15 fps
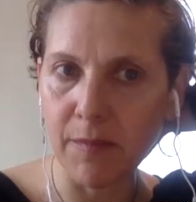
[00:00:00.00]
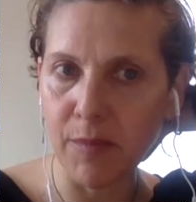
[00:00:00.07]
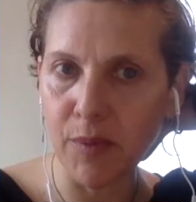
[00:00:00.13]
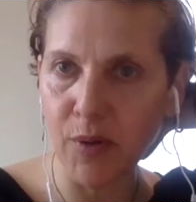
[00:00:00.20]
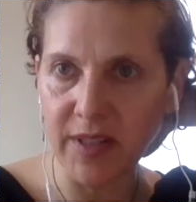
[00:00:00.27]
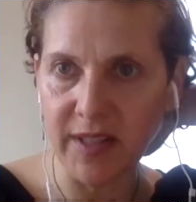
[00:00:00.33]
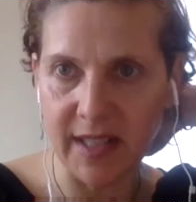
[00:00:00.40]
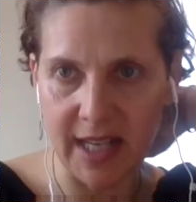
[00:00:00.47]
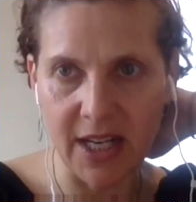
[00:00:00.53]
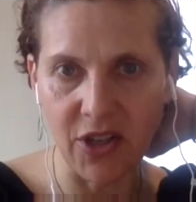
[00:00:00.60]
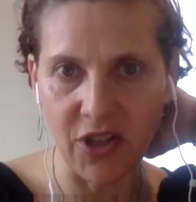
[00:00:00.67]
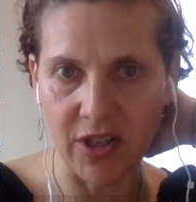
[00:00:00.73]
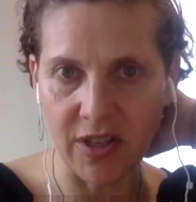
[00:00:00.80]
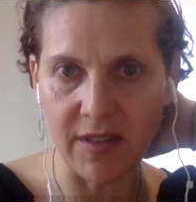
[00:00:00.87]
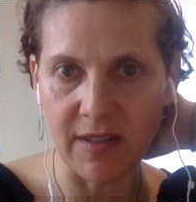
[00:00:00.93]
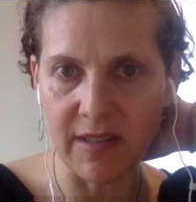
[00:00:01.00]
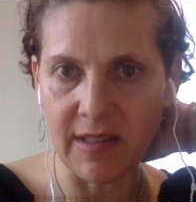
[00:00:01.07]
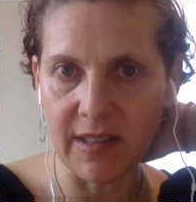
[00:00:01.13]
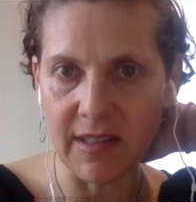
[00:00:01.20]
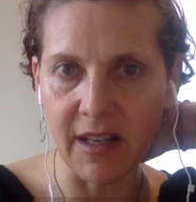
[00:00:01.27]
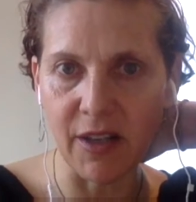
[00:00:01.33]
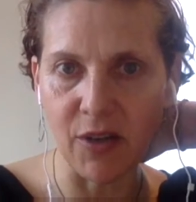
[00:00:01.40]

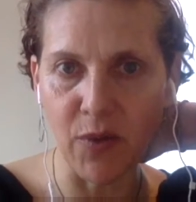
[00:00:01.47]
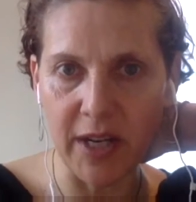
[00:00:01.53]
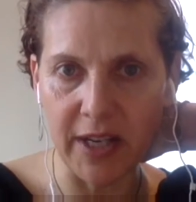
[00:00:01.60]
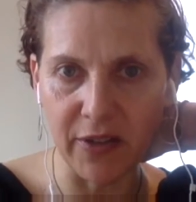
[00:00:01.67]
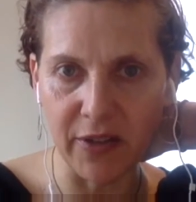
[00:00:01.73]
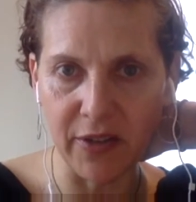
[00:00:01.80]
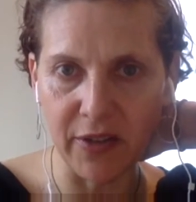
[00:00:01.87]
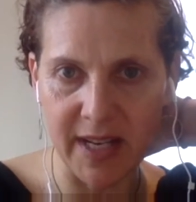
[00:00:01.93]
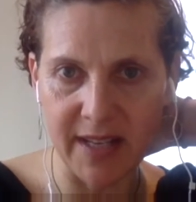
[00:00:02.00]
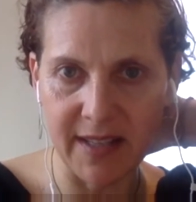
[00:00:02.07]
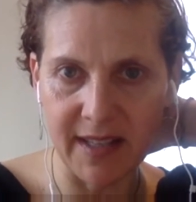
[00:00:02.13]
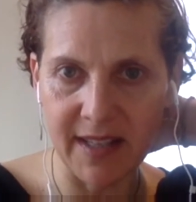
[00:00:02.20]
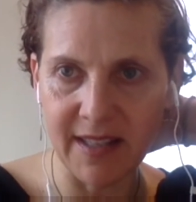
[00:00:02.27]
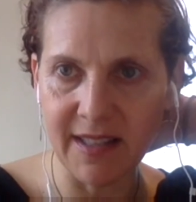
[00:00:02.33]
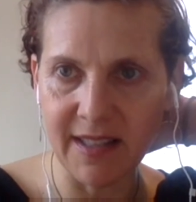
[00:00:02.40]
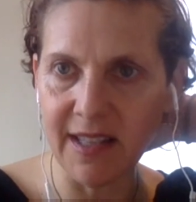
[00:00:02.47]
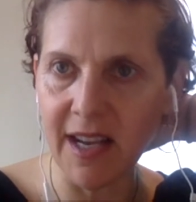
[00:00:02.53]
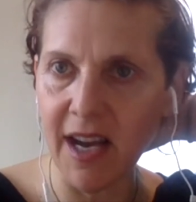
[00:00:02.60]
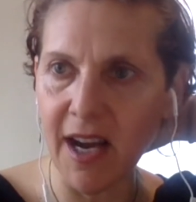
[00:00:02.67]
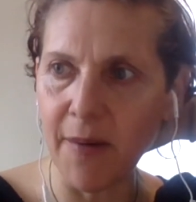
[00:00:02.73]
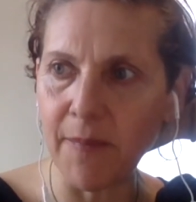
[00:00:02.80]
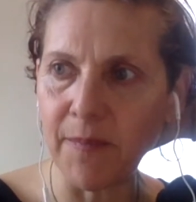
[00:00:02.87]
presentations on a regular basis.
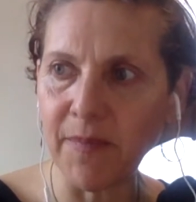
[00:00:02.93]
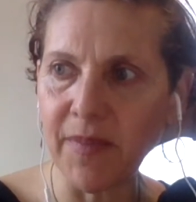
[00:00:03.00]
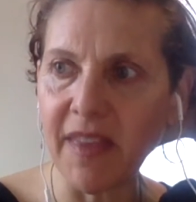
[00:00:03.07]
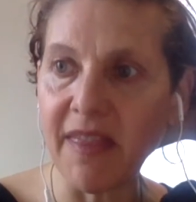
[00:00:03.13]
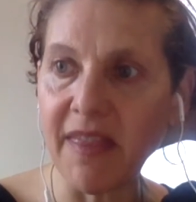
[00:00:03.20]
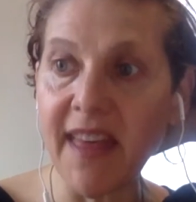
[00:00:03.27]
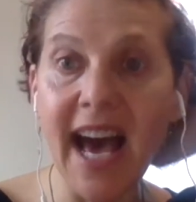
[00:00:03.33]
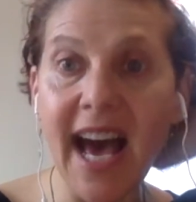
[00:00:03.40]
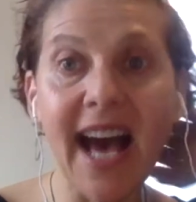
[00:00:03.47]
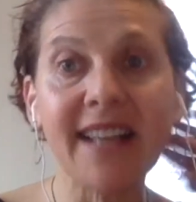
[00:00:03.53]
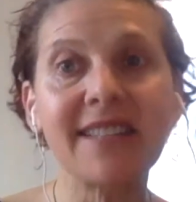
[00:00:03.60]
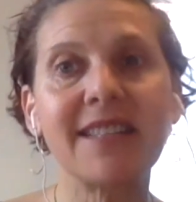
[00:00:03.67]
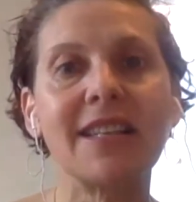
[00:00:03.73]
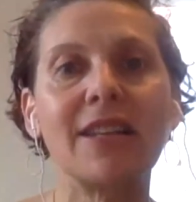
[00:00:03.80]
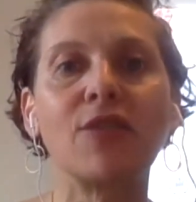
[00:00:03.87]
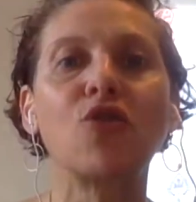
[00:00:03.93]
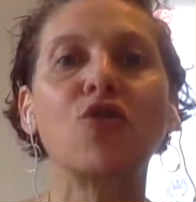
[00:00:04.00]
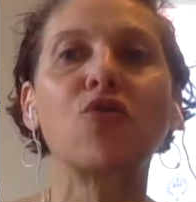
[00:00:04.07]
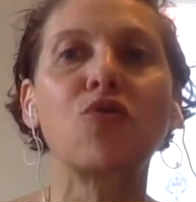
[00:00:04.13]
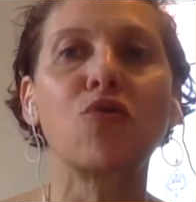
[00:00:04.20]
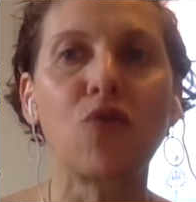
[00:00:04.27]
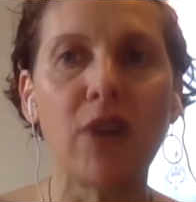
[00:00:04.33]
Um, that's
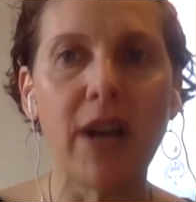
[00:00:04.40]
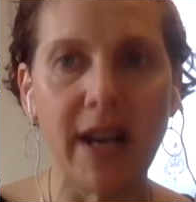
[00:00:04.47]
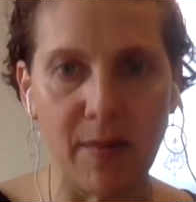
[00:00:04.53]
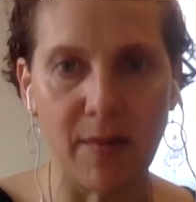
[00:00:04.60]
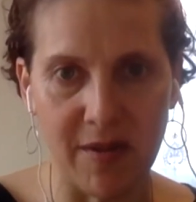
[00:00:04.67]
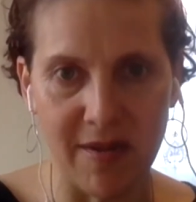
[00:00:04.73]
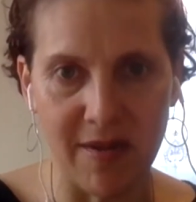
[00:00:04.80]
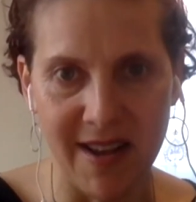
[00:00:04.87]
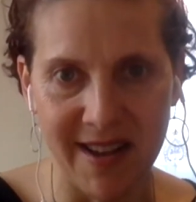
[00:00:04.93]
incredible.